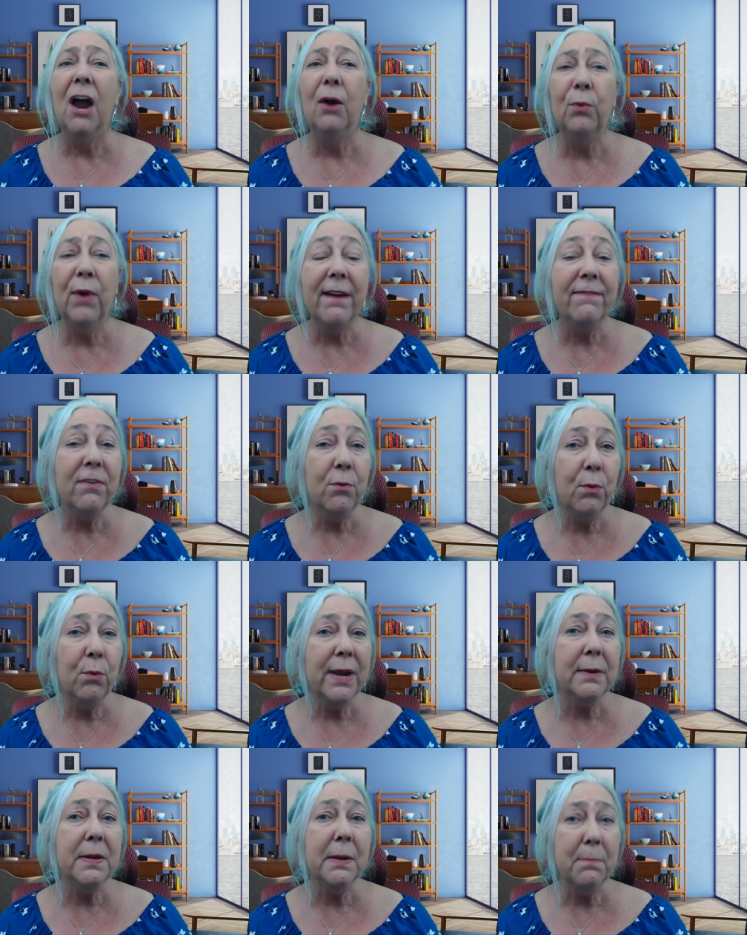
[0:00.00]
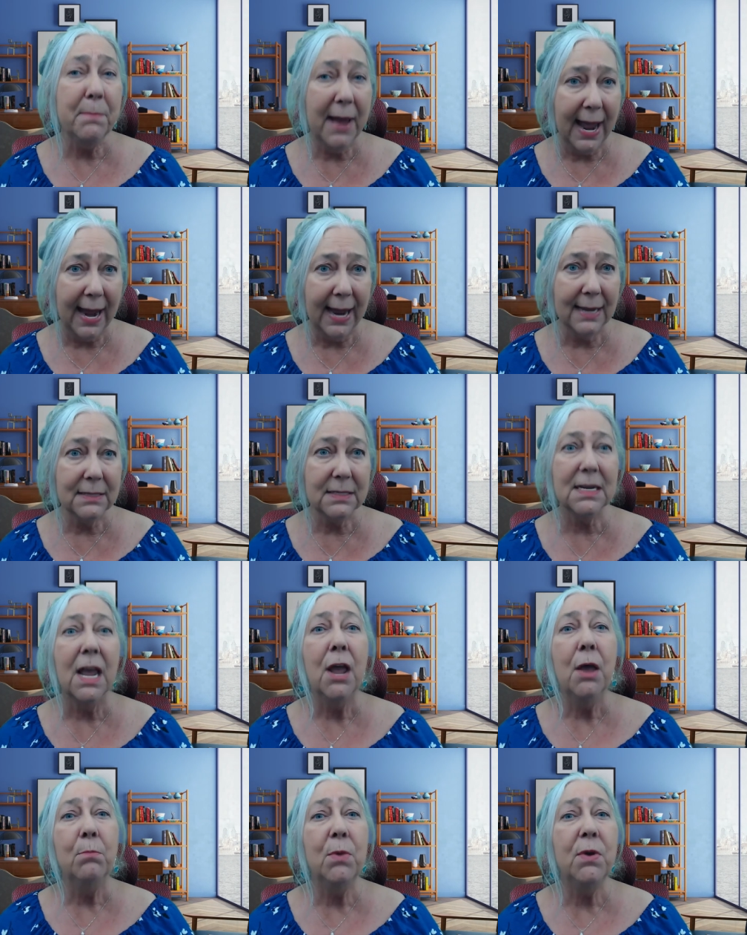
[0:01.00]
a referendum passed
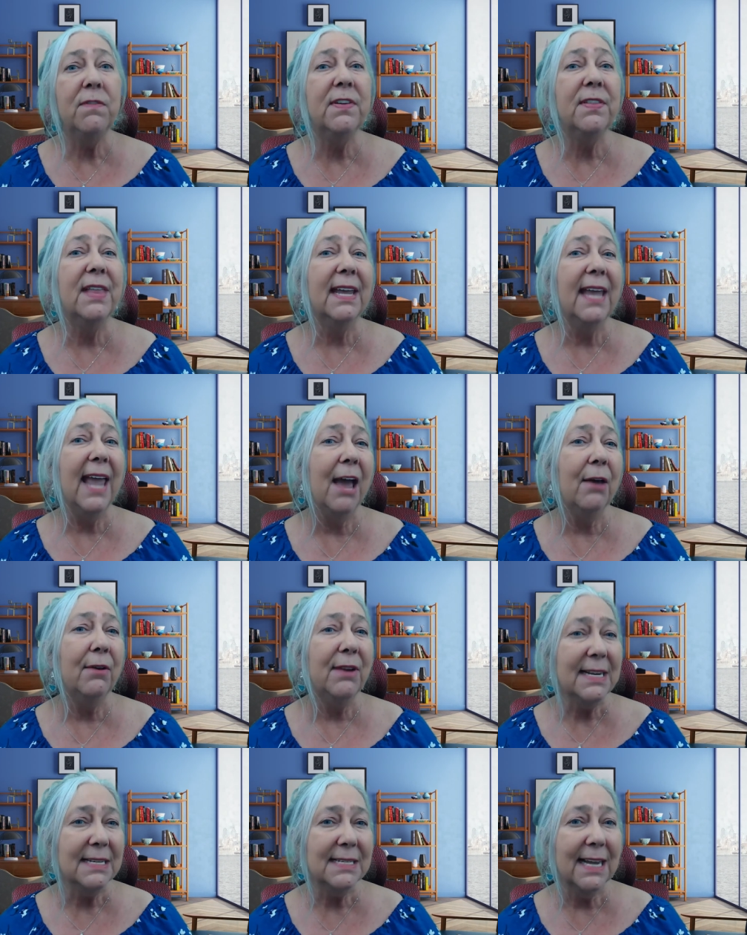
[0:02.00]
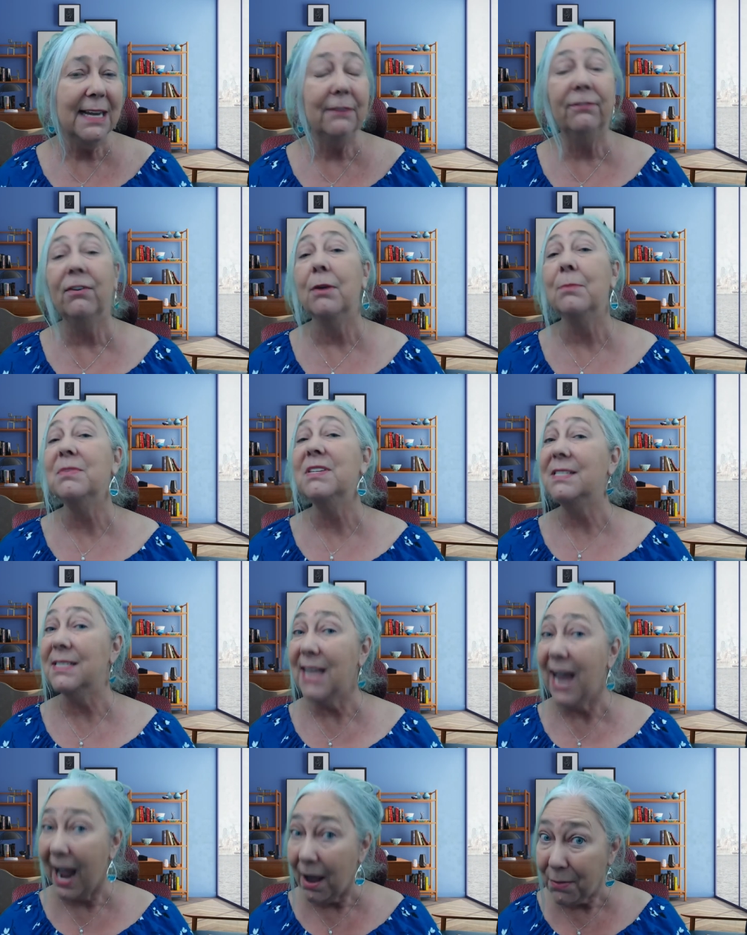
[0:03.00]
moving the county seat from
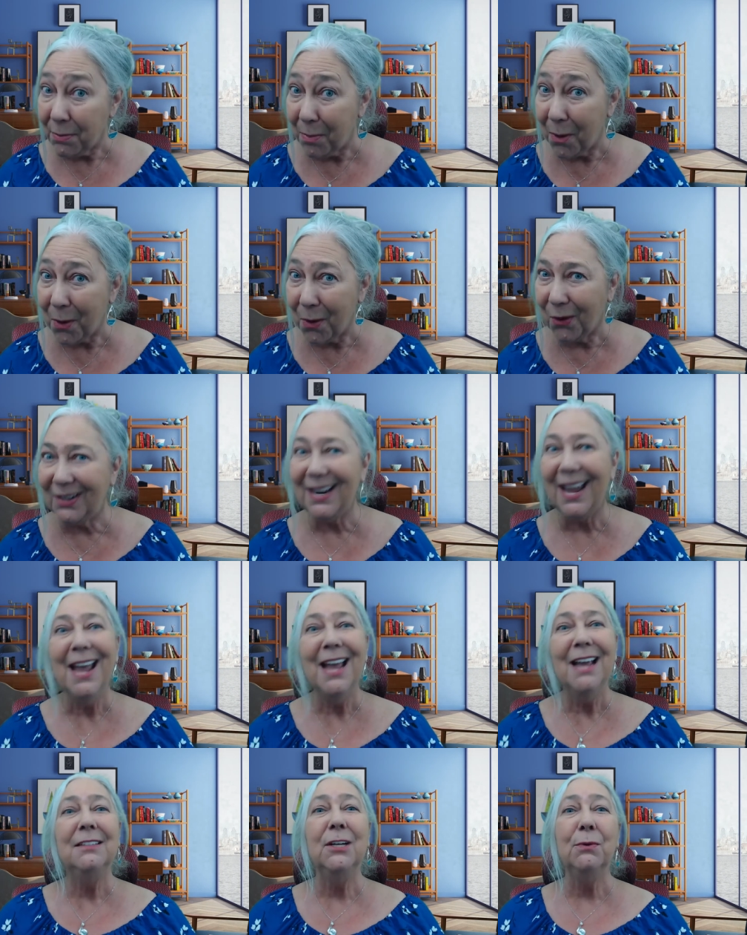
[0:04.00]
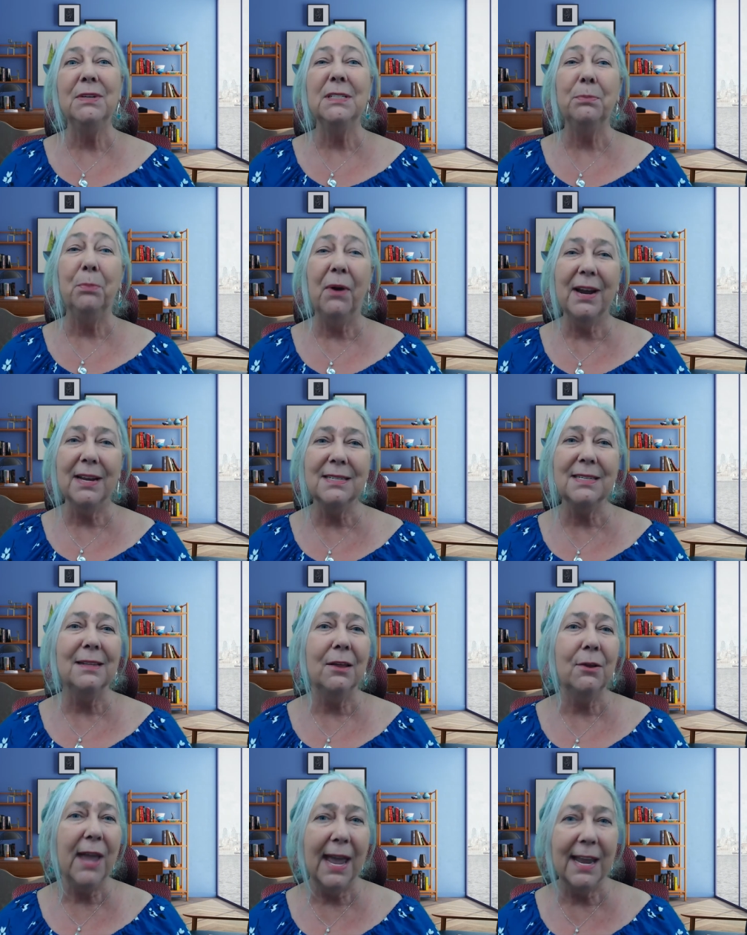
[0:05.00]
Southport to its present
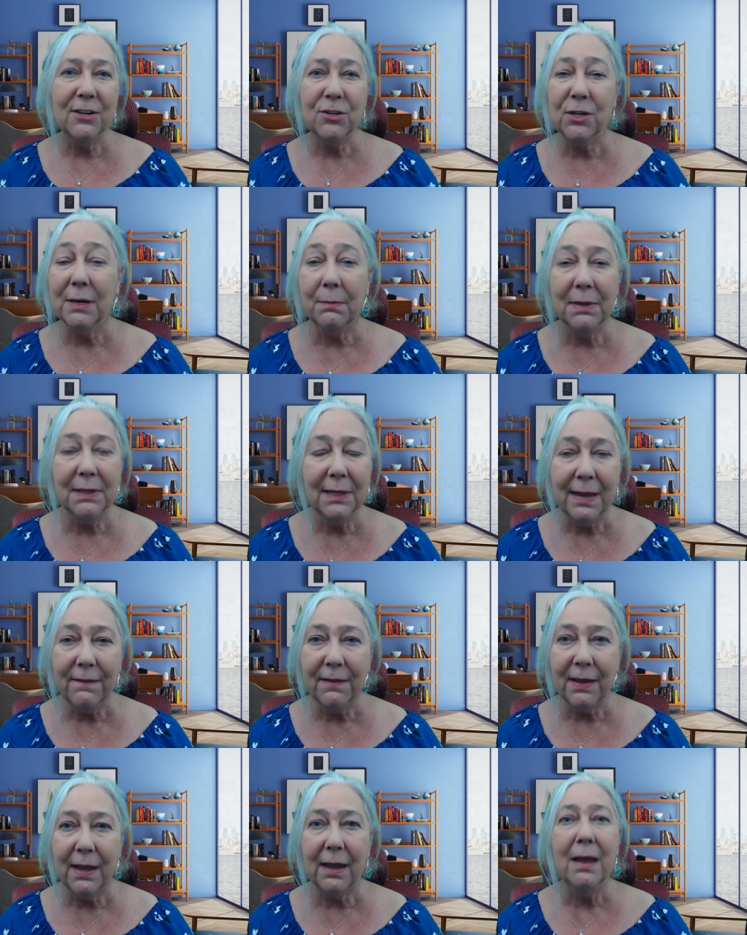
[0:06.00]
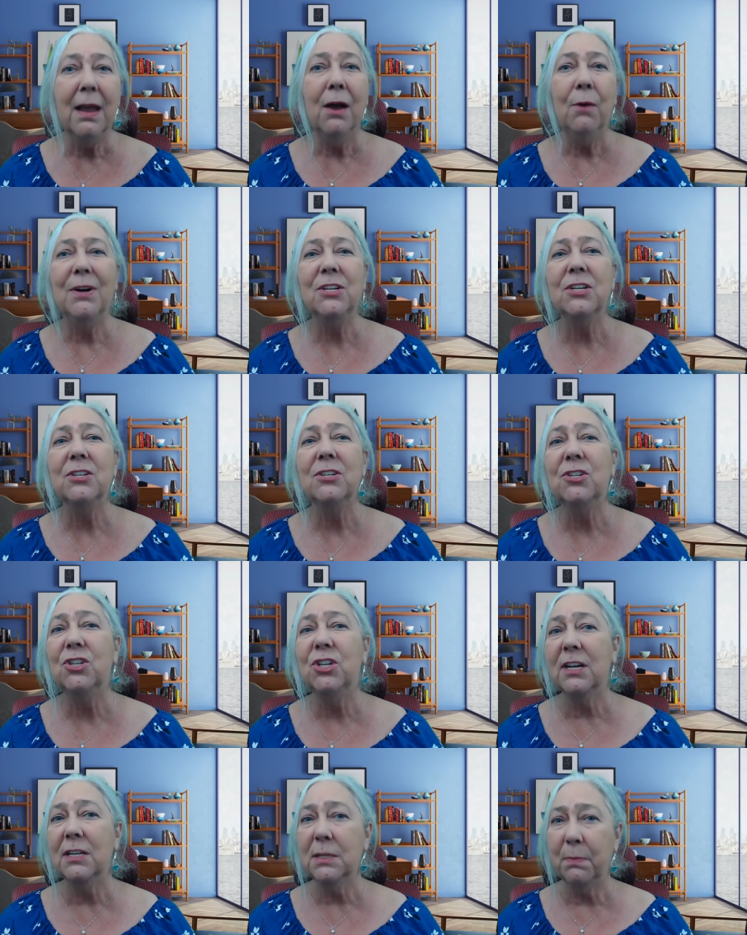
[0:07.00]
location in Bolivia, which is
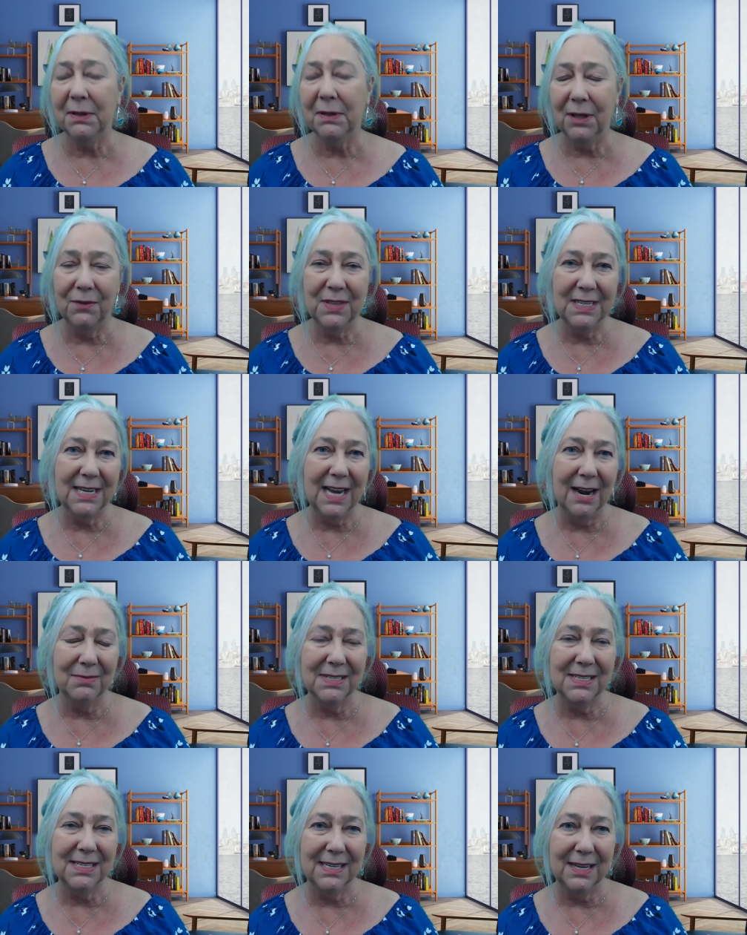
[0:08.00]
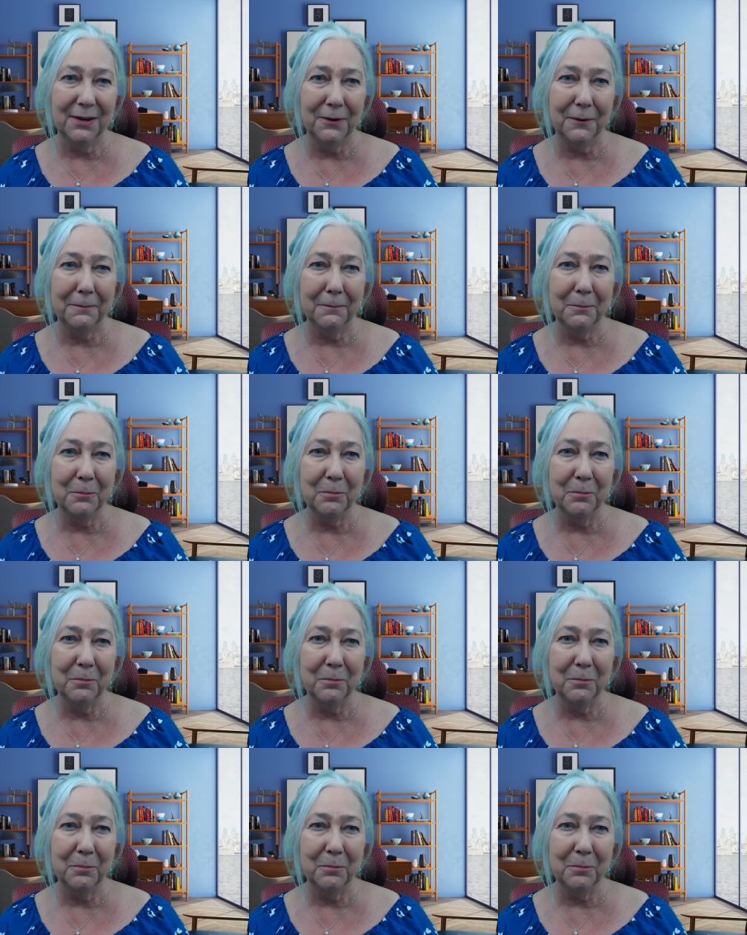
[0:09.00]
just below the town center.